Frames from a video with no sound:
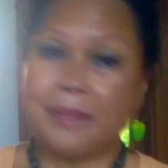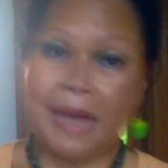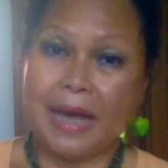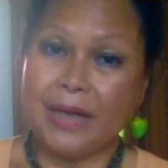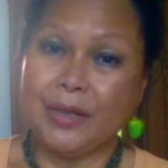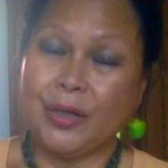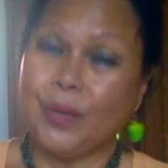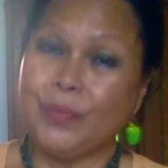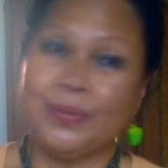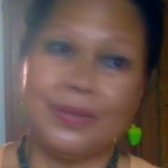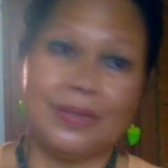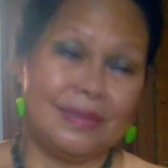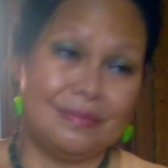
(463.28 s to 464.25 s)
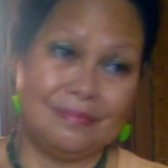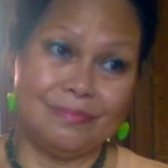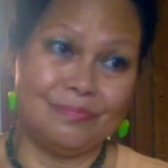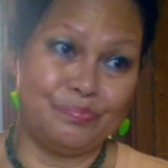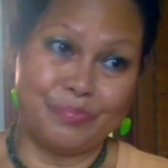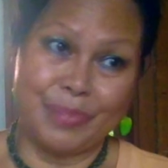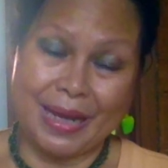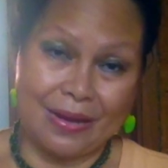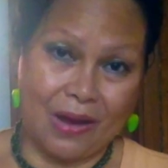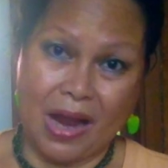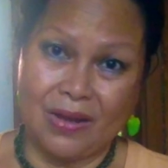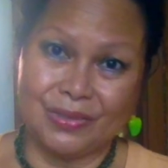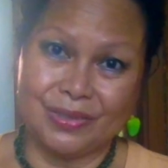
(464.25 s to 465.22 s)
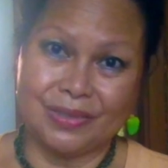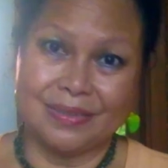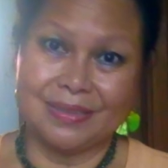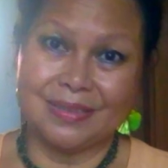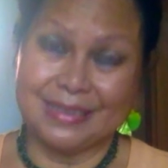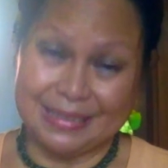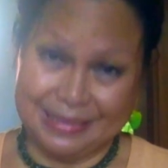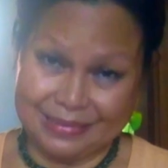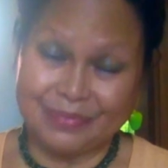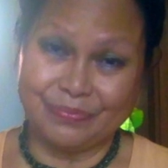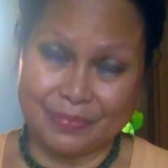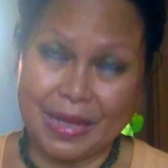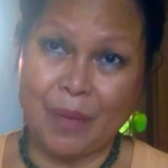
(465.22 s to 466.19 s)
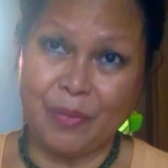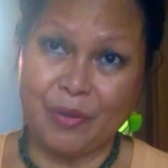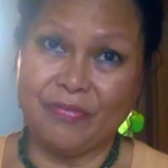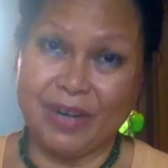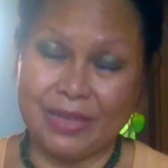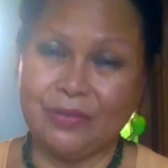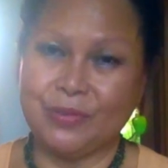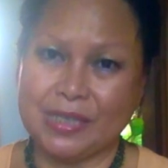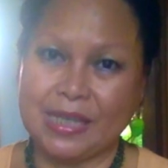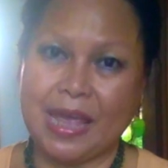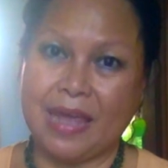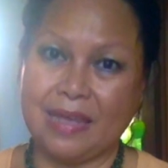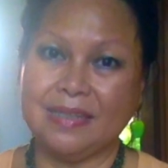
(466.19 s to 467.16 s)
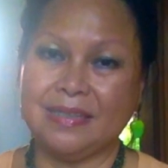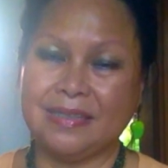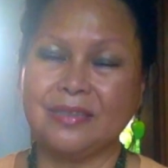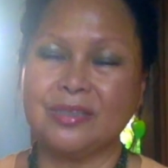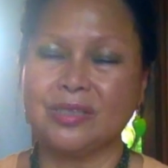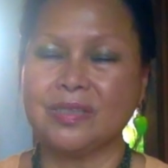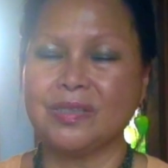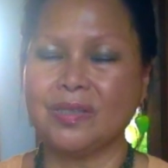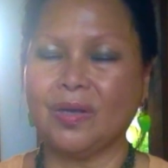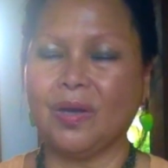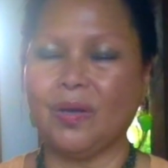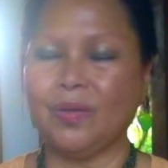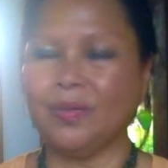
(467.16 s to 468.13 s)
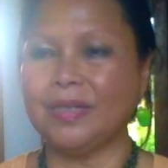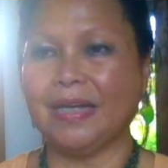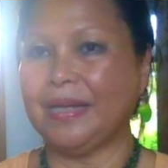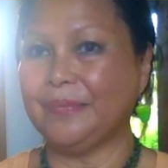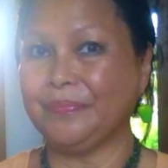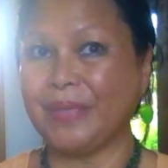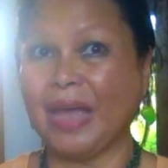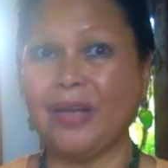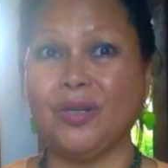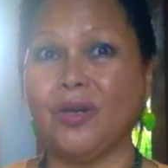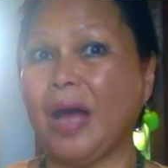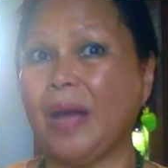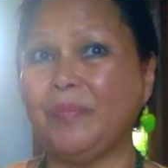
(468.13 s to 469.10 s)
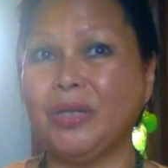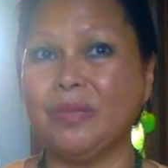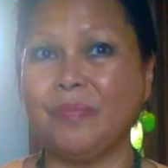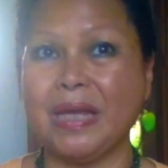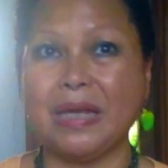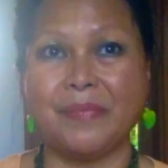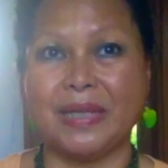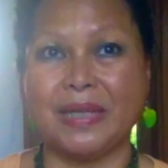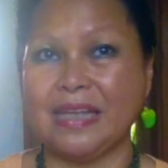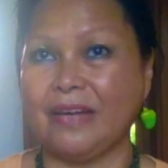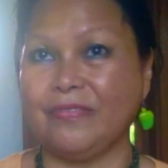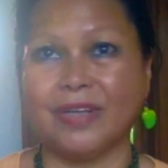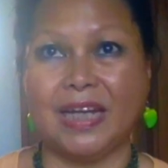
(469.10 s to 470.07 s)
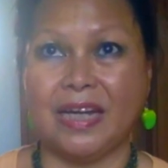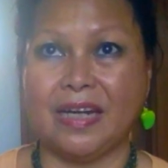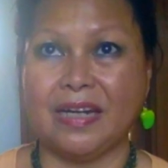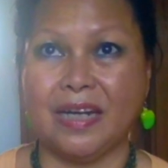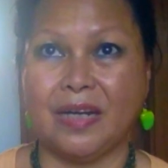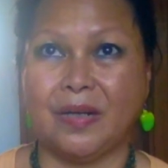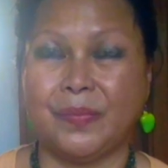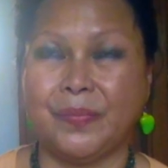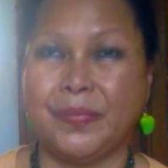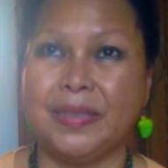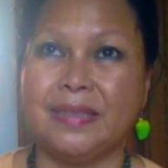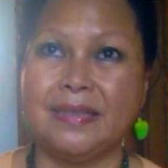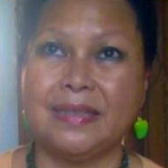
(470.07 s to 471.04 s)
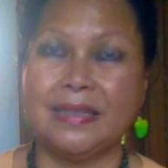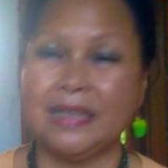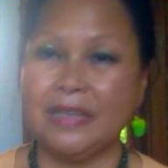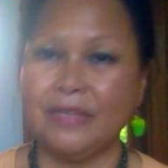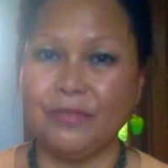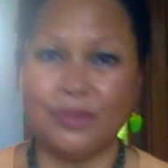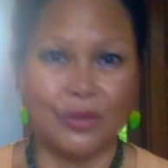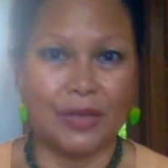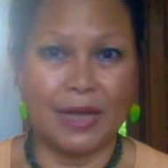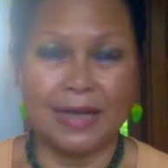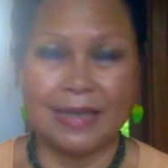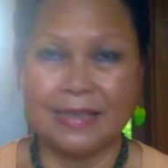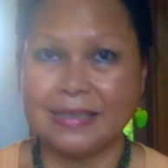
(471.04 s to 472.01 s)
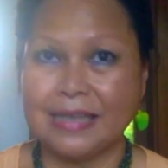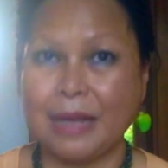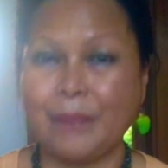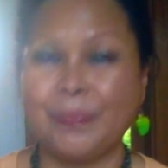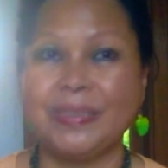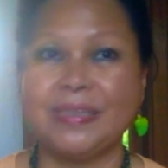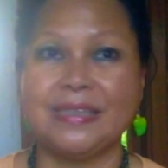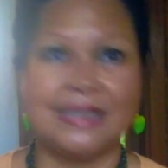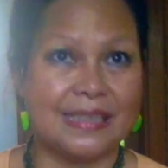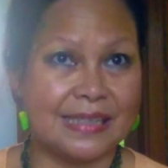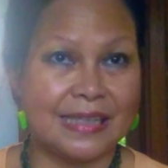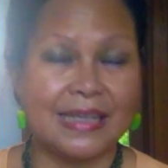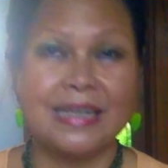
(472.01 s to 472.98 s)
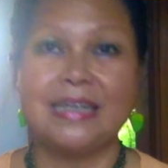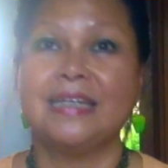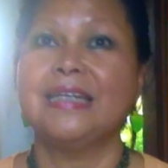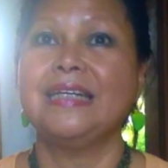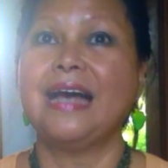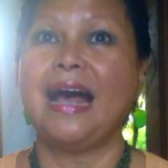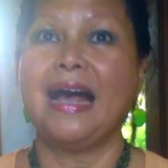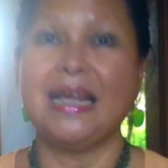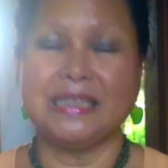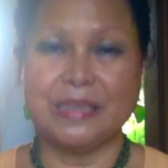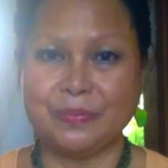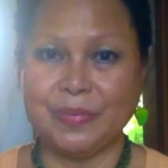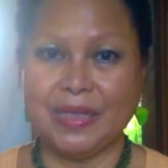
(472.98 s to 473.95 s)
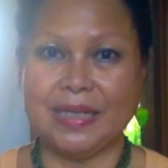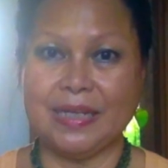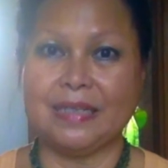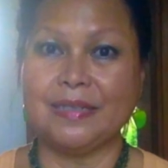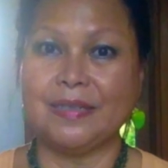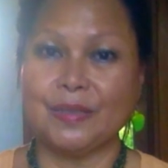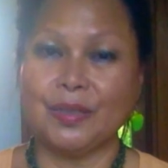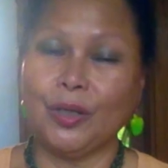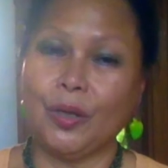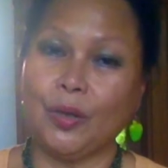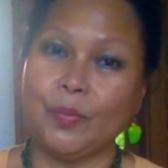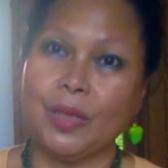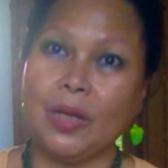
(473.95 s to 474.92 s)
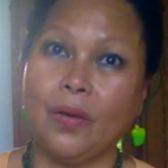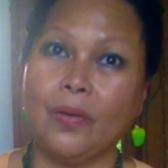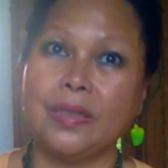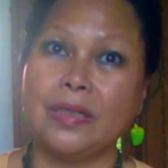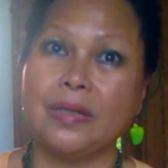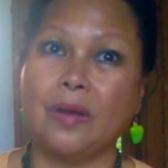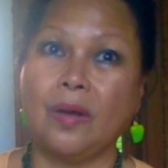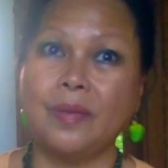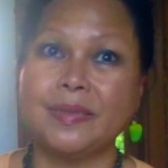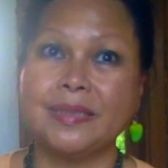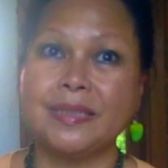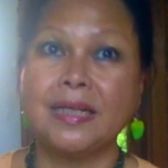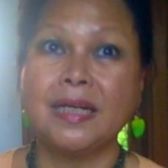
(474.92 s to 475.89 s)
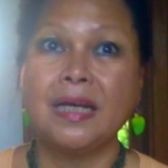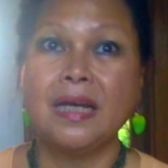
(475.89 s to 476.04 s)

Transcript: I don't know, background, I'm afraid to say. So I don't know, I'm not making myself clear here, but if you don't understand, please just ask me, you know, below in the comment.